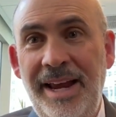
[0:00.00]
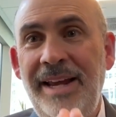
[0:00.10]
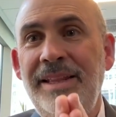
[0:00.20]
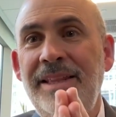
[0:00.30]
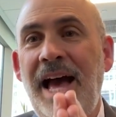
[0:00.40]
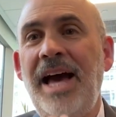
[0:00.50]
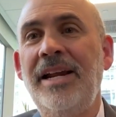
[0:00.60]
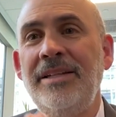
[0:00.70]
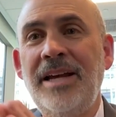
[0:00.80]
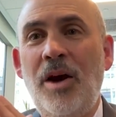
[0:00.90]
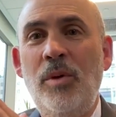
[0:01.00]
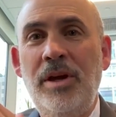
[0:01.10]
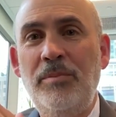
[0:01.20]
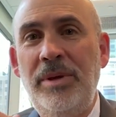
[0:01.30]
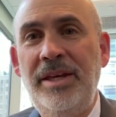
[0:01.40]
And that is how we
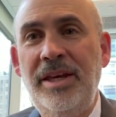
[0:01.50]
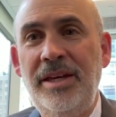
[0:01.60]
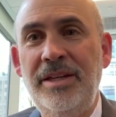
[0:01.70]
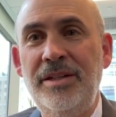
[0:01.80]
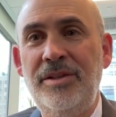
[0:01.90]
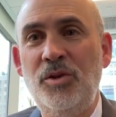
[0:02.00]
can begin